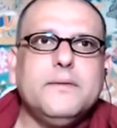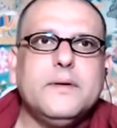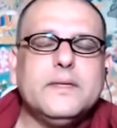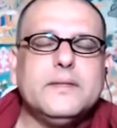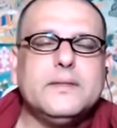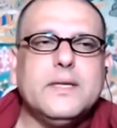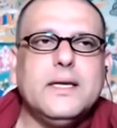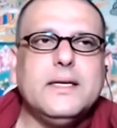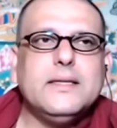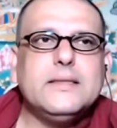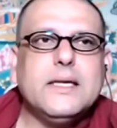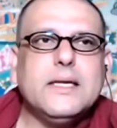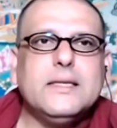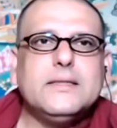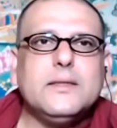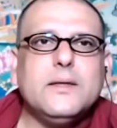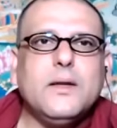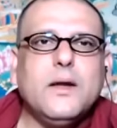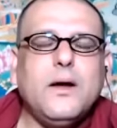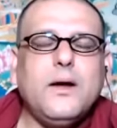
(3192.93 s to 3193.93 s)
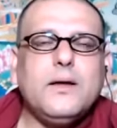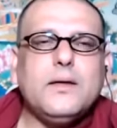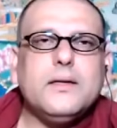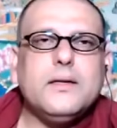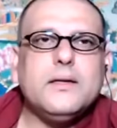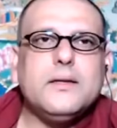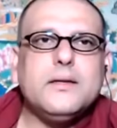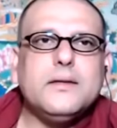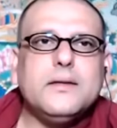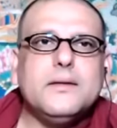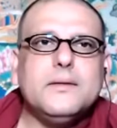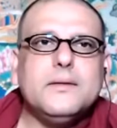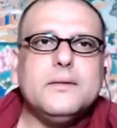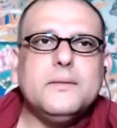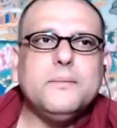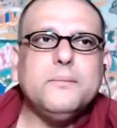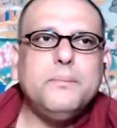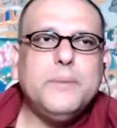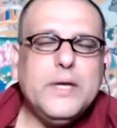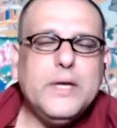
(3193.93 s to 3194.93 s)
is not
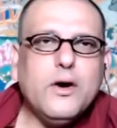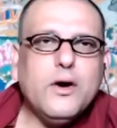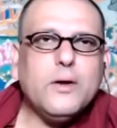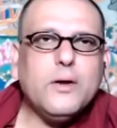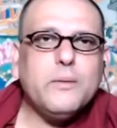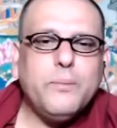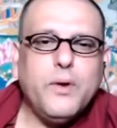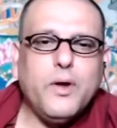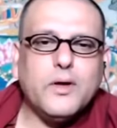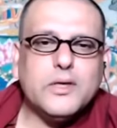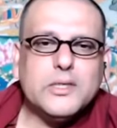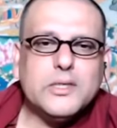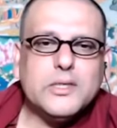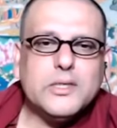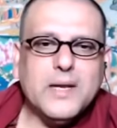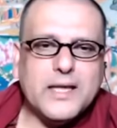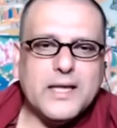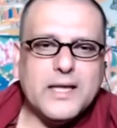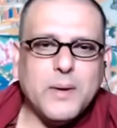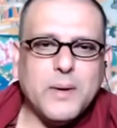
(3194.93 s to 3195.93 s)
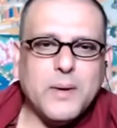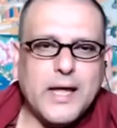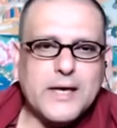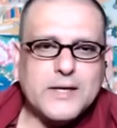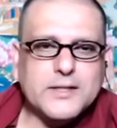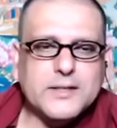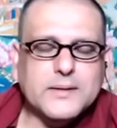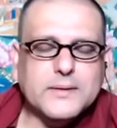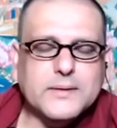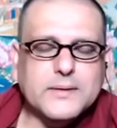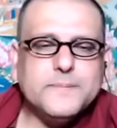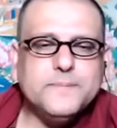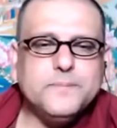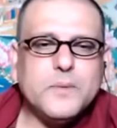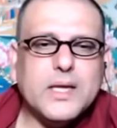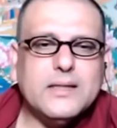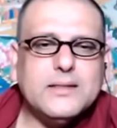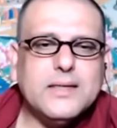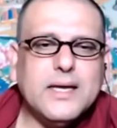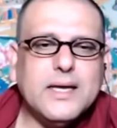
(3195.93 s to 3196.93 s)
beyond plausible explanations.
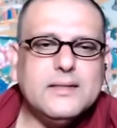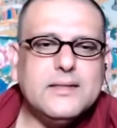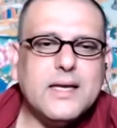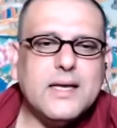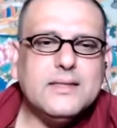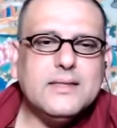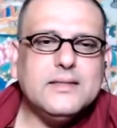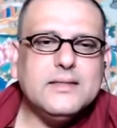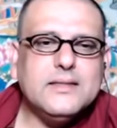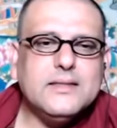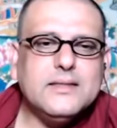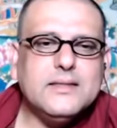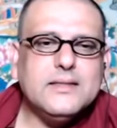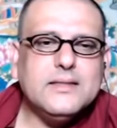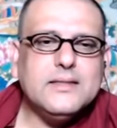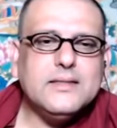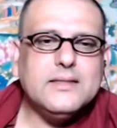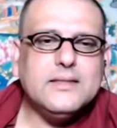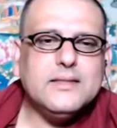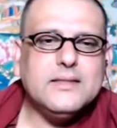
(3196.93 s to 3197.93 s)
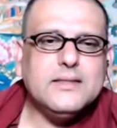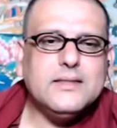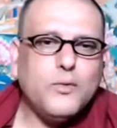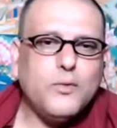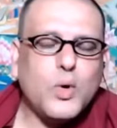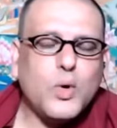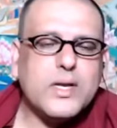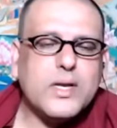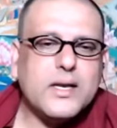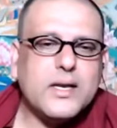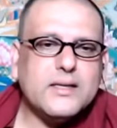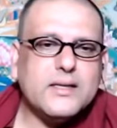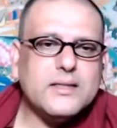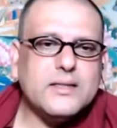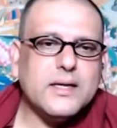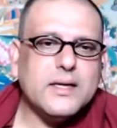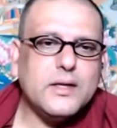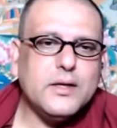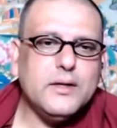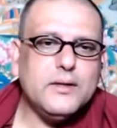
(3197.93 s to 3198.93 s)
It's just a matter of what it is
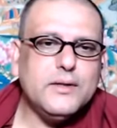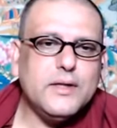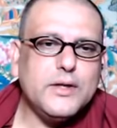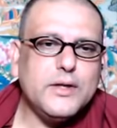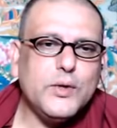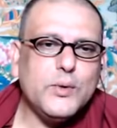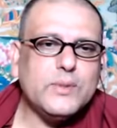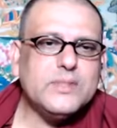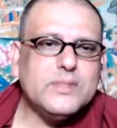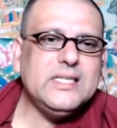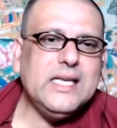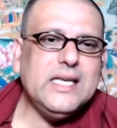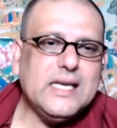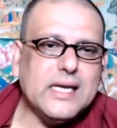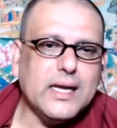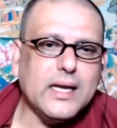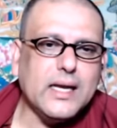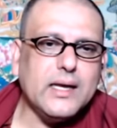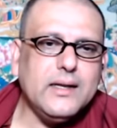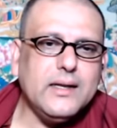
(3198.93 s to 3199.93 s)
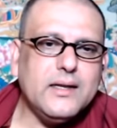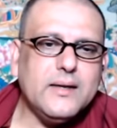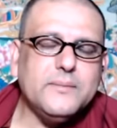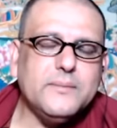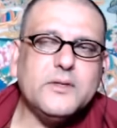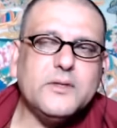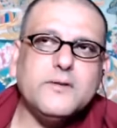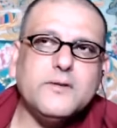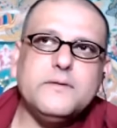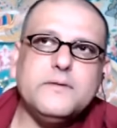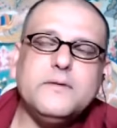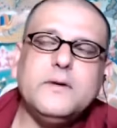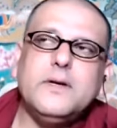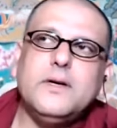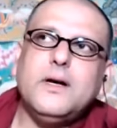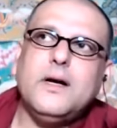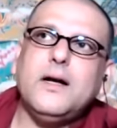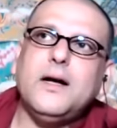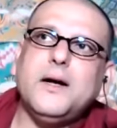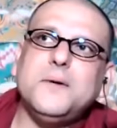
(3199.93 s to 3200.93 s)
that you're seeking in terms of
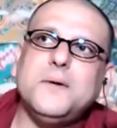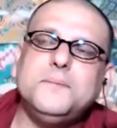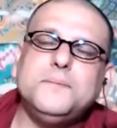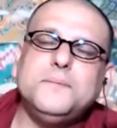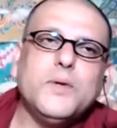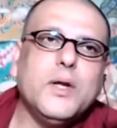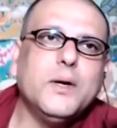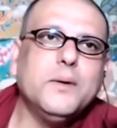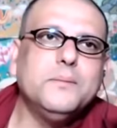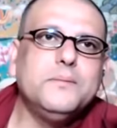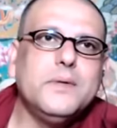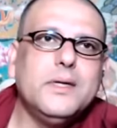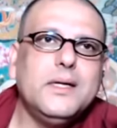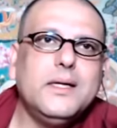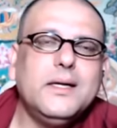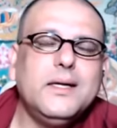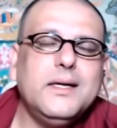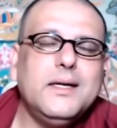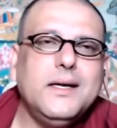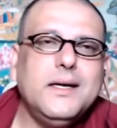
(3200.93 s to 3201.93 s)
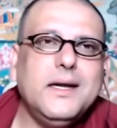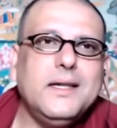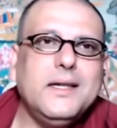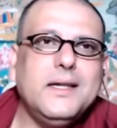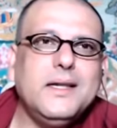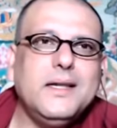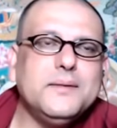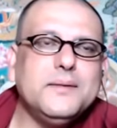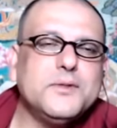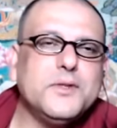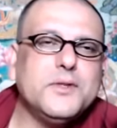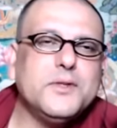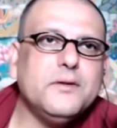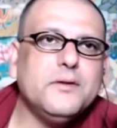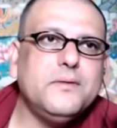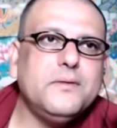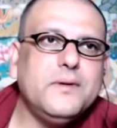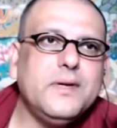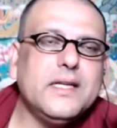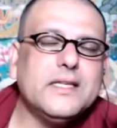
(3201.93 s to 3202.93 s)
in terms
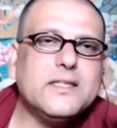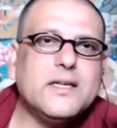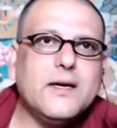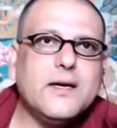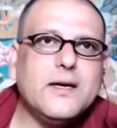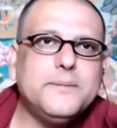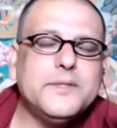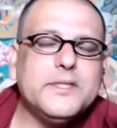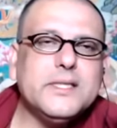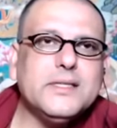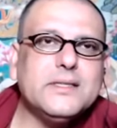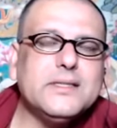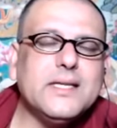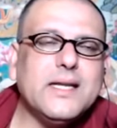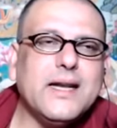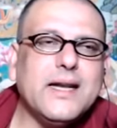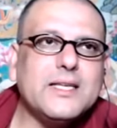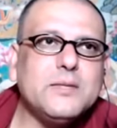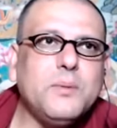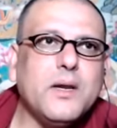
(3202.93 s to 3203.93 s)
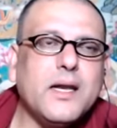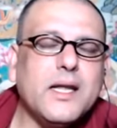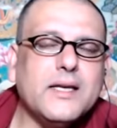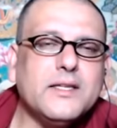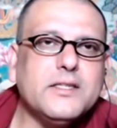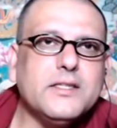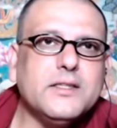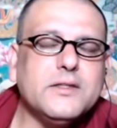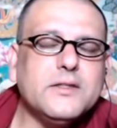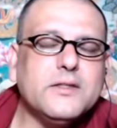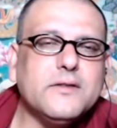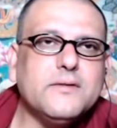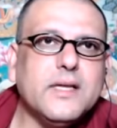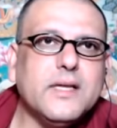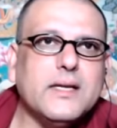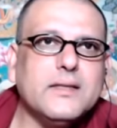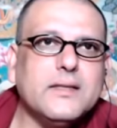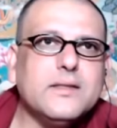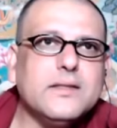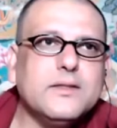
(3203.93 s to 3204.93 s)
of descriptions and explanations of
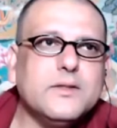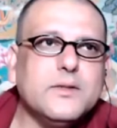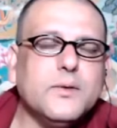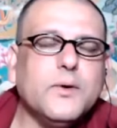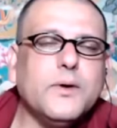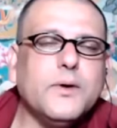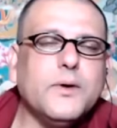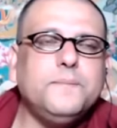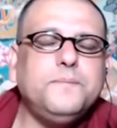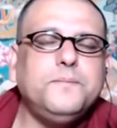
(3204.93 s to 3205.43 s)
things and so on.